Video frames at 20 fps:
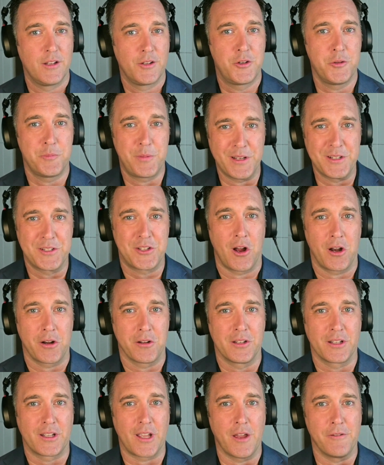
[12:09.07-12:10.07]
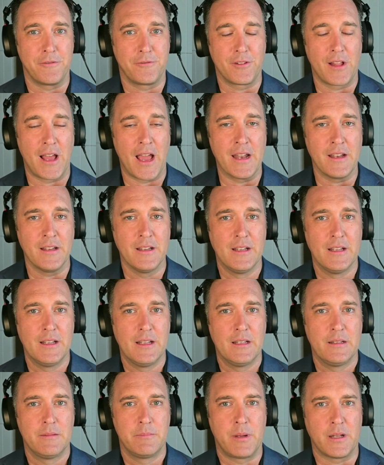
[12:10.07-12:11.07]
Could be entitled to go flat,
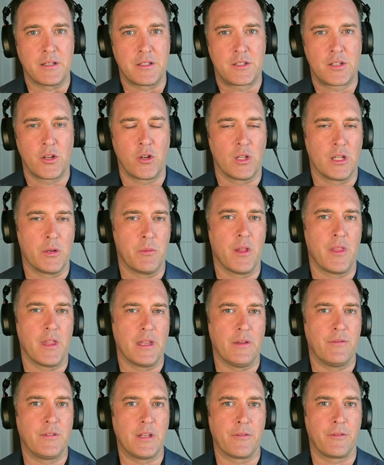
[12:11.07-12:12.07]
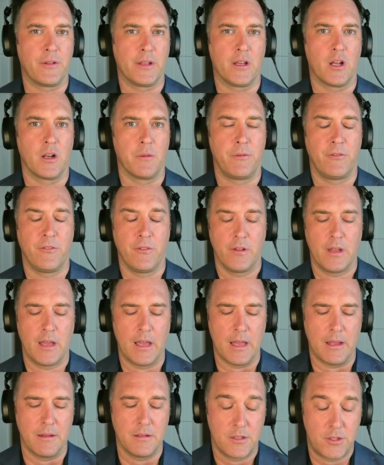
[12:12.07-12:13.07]
but certainly one that you've definitely got
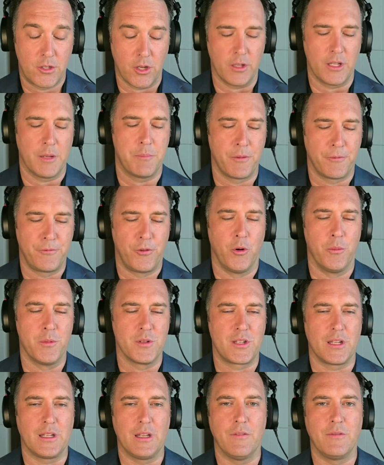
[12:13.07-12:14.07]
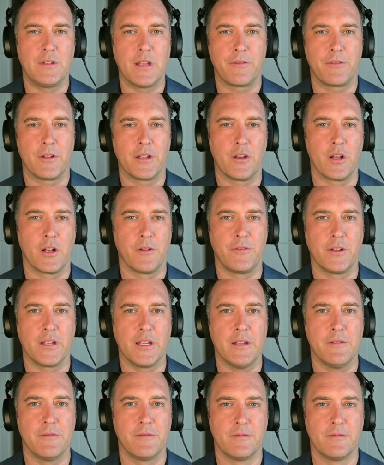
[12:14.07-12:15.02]
to, certainly a performance that you've definitely got to forgive.